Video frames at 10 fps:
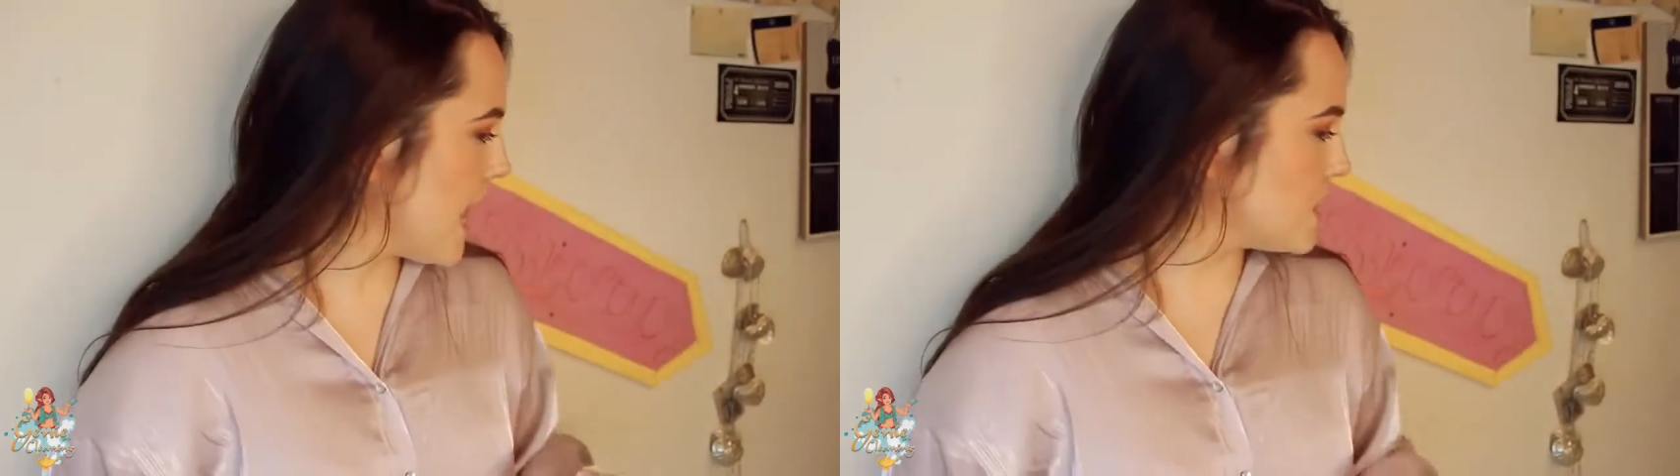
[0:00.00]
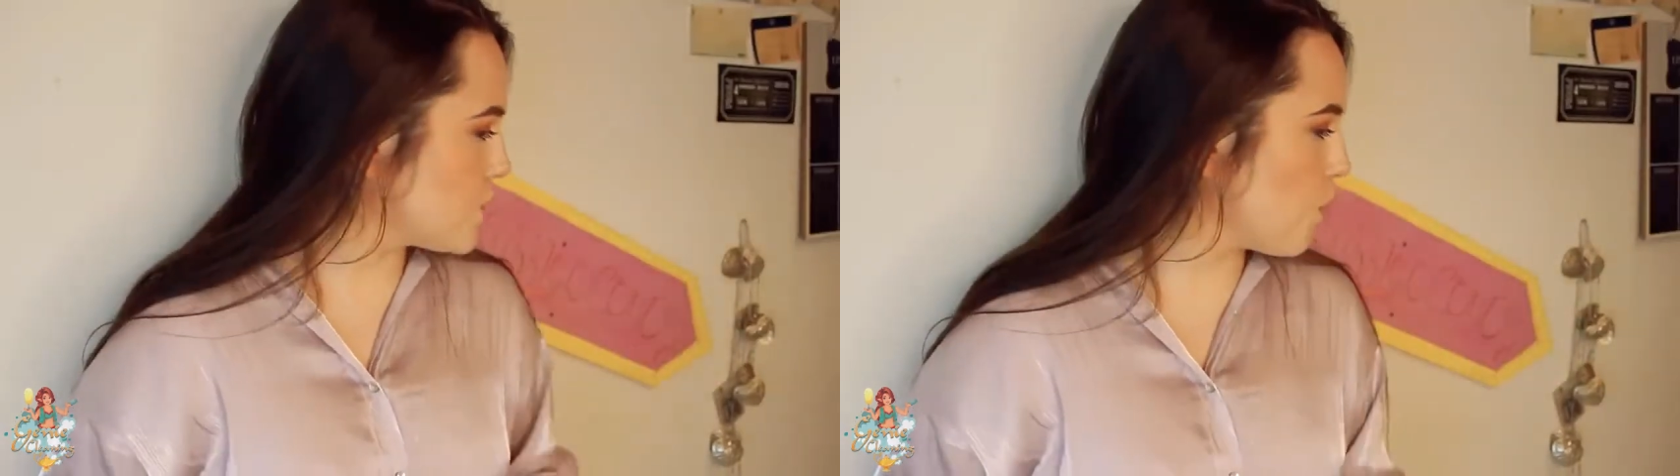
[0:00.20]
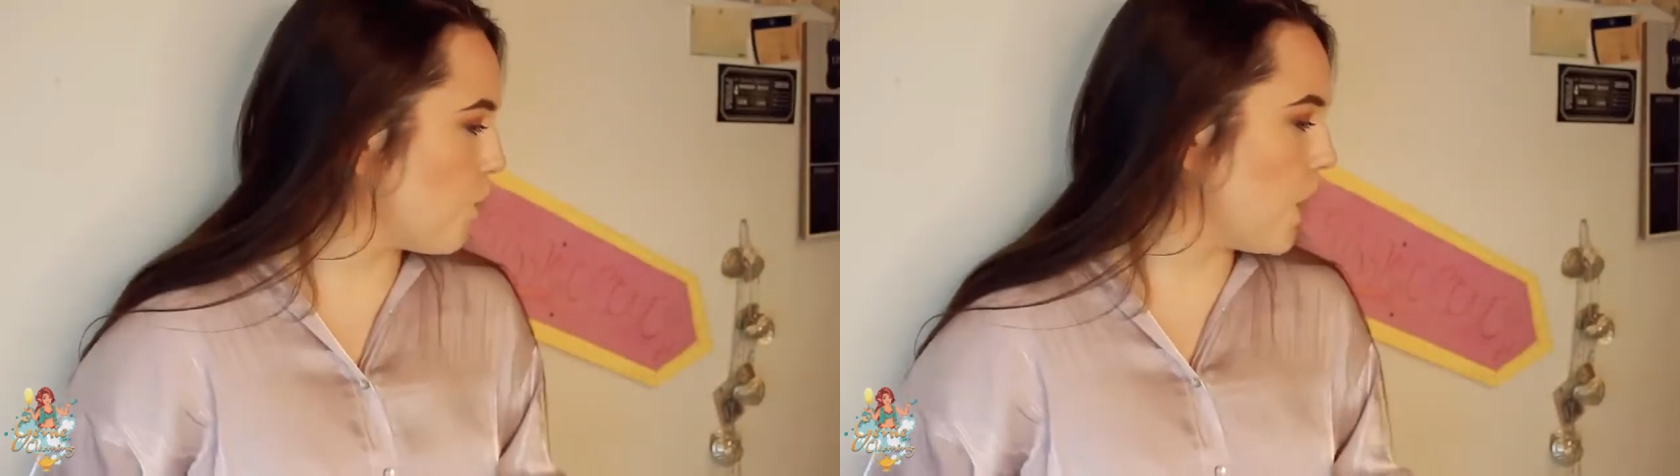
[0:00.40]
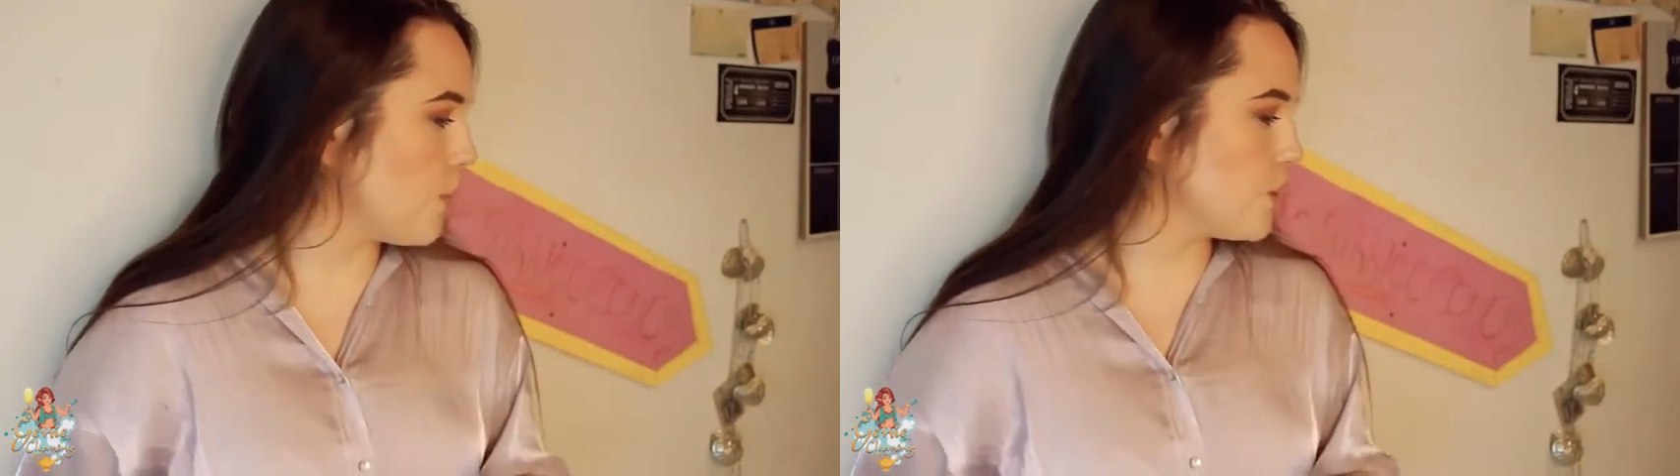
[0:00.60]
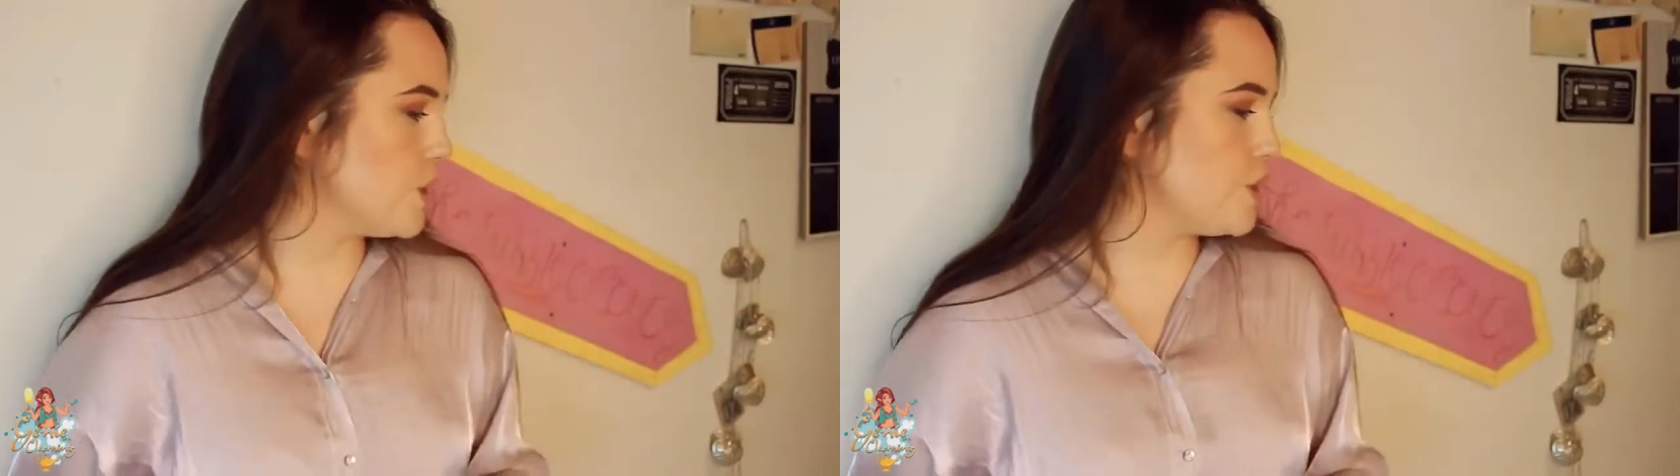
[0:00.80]
and so what
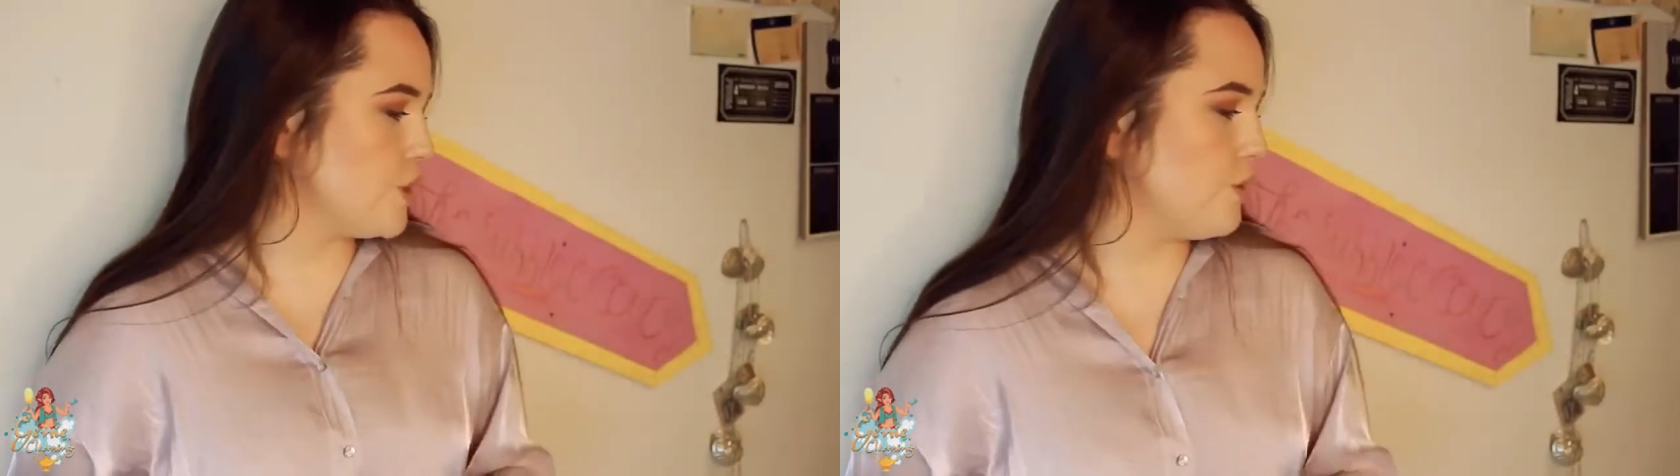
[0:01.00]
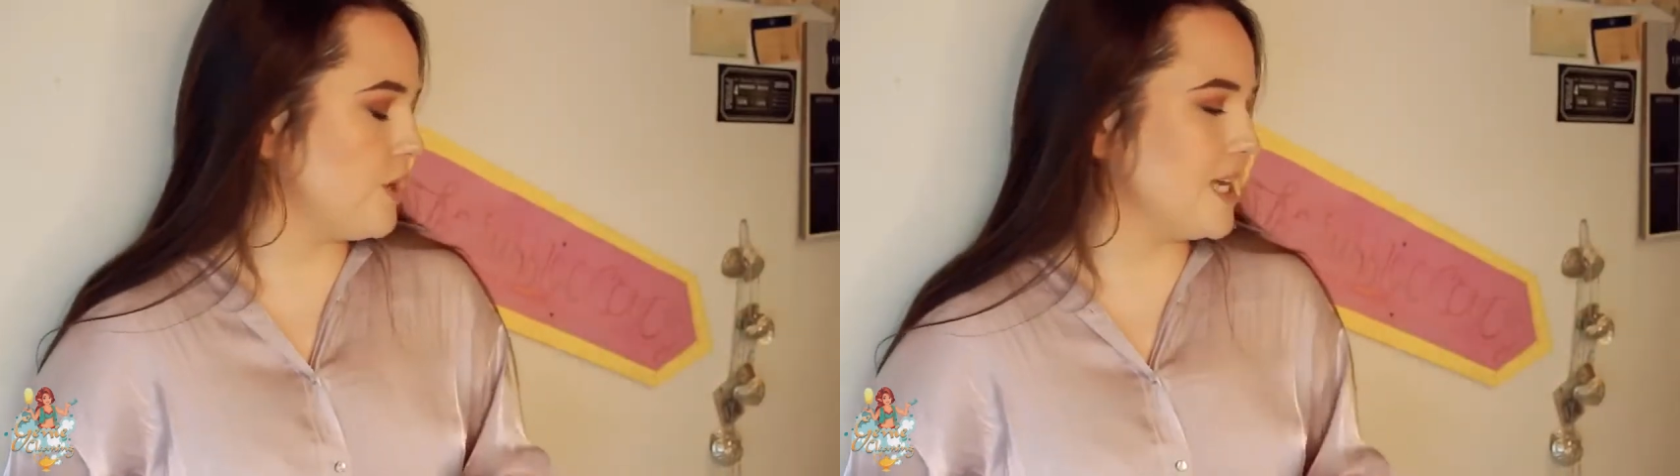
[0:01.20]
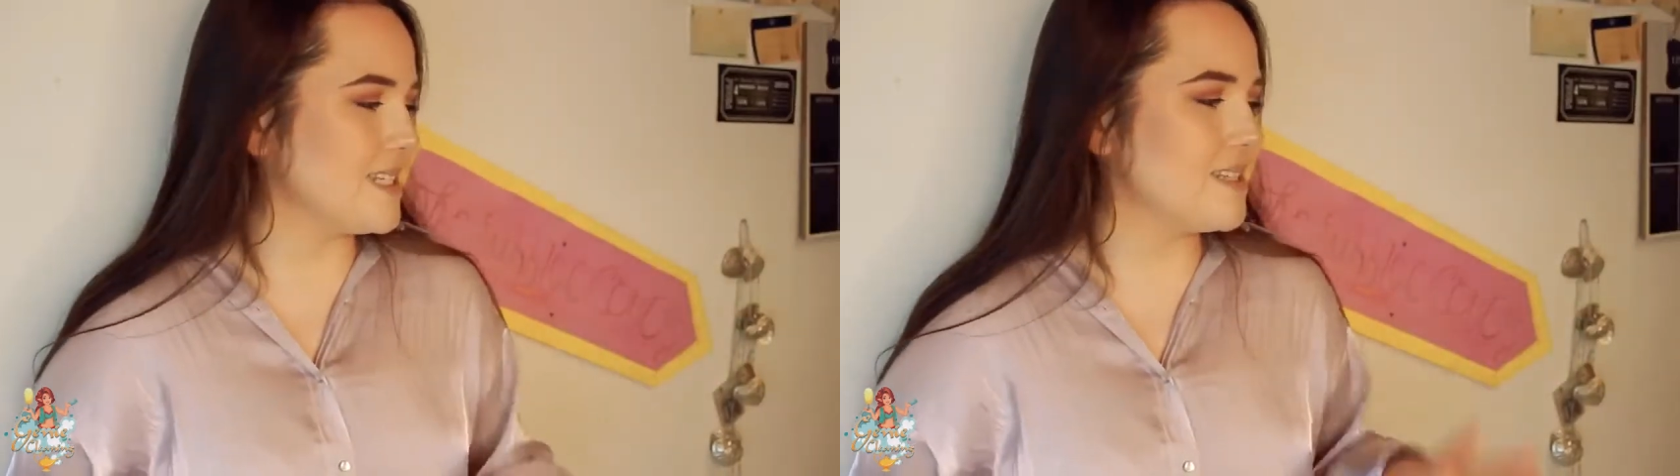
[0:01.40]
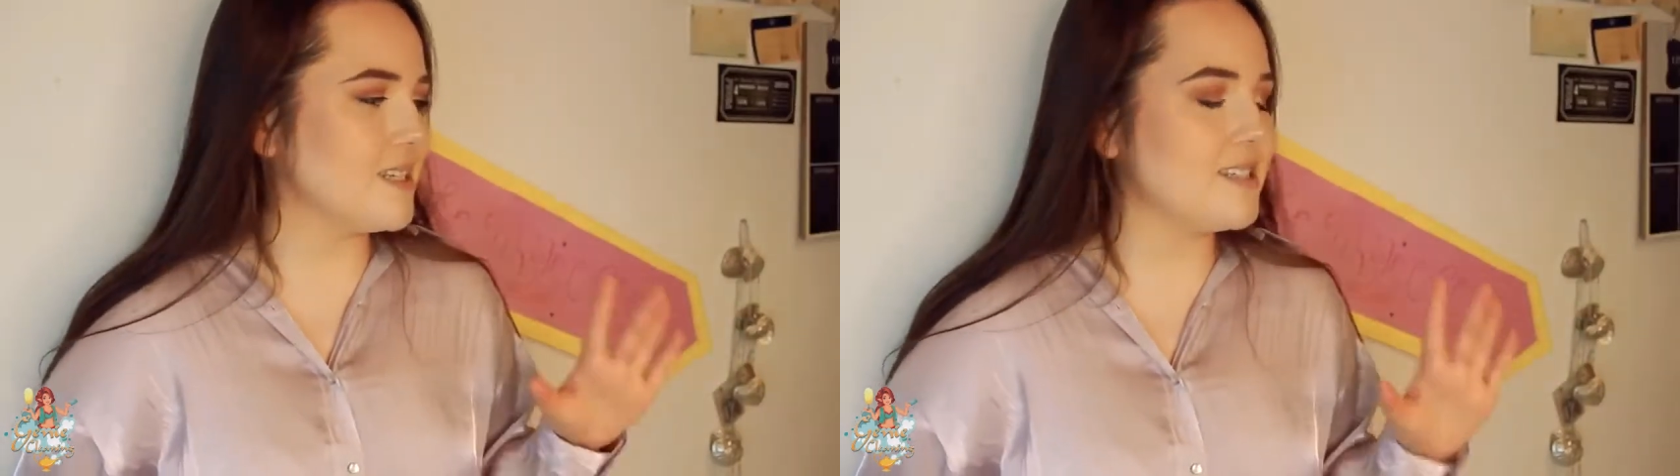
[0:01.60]
I want to do is